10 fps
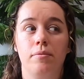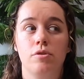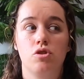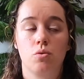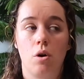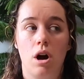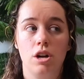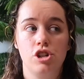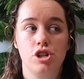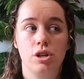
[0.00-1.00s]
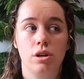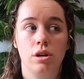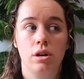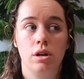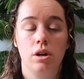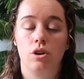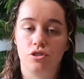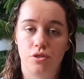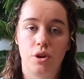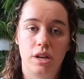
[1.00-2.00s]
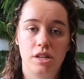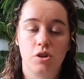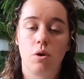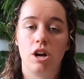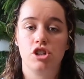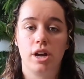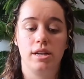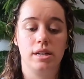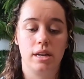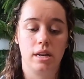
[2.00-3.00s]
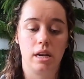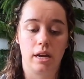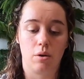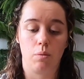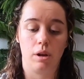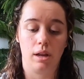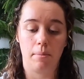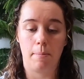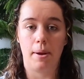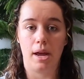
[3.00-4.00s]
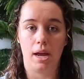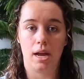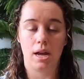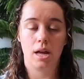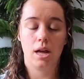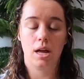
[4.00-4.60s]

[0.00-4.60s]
squash or zucchini squash. I did in like a really big